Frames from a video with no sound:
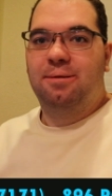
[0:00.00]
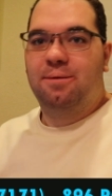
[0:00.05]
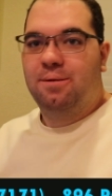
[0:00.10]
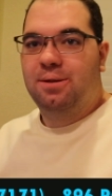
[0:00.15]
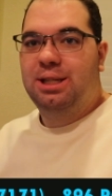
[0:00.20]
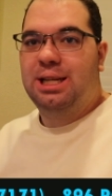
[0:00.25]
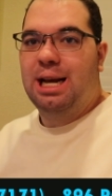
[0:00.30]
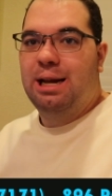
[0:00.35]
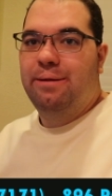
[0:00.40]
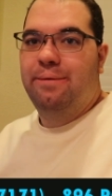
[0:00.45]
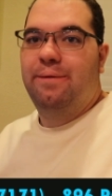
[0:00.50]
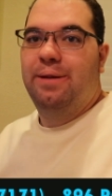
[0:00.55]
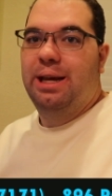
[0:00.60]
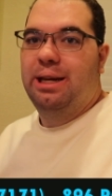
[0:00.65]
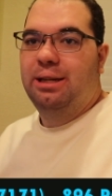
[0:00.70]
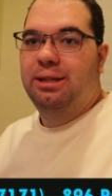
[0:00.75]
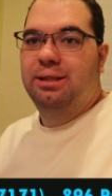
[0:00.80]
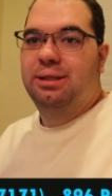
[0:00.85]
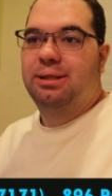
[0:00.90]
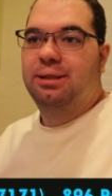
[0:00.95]
for 10
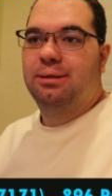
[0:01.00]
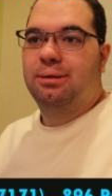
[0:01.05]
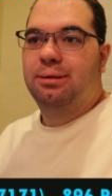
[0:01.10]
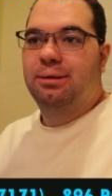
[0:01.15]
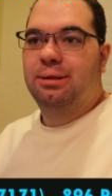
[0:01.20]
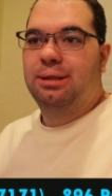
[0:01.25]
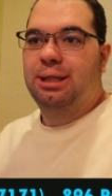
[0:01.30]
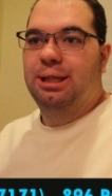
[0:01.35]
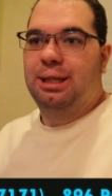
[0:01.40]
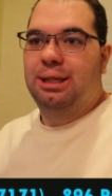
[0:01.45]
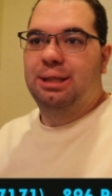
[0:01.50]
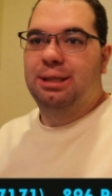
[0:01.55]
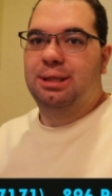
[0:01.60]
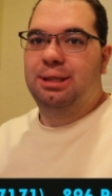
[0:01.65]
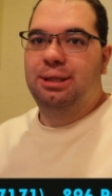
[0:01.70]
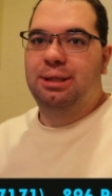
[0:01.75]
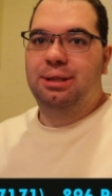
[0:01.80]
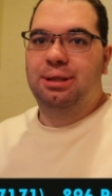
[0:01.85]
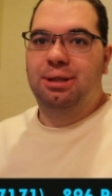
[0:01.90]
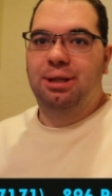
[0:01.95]
figs
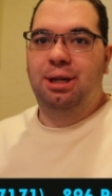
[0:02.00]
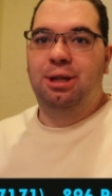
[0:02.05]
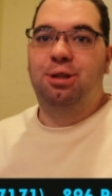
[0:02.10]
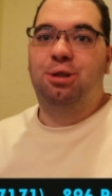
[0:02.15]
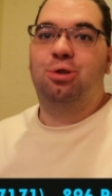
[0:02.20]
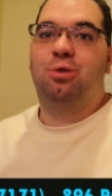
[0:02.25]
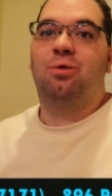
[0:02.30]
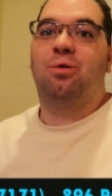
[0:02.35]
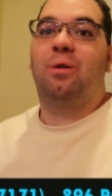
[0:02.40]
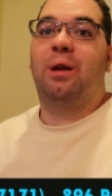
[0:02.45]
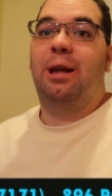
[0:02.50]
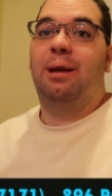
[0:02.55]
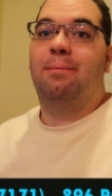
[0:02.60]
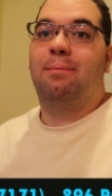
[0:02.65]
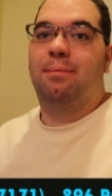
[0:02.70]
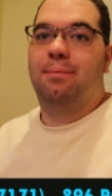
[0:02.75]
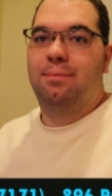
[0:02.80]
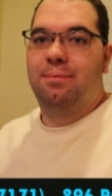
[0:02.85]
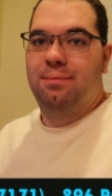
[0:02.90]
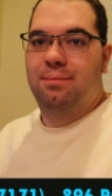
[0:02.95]
is a dream.